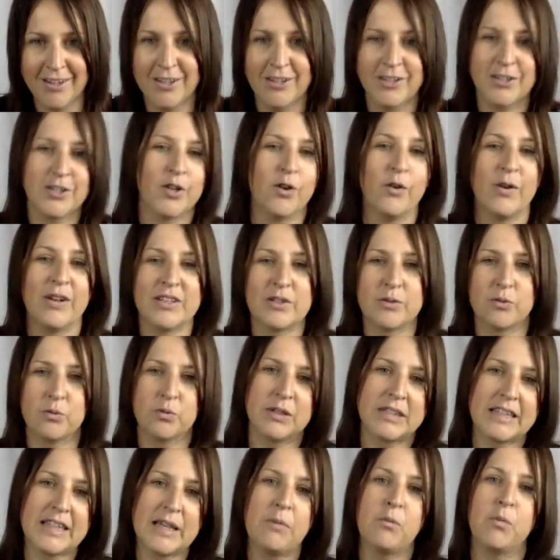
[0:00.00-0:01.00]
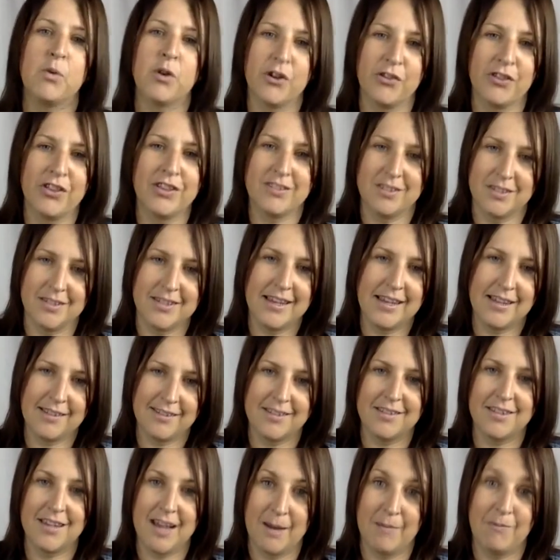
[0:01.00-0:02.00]
So it's really worth it to take the
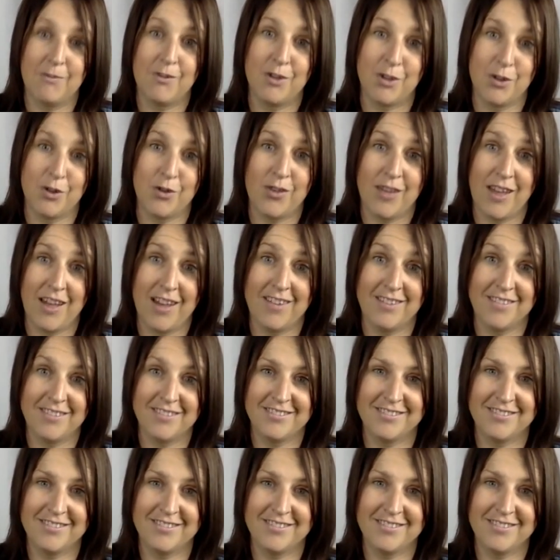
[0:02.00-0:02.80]
time to do that.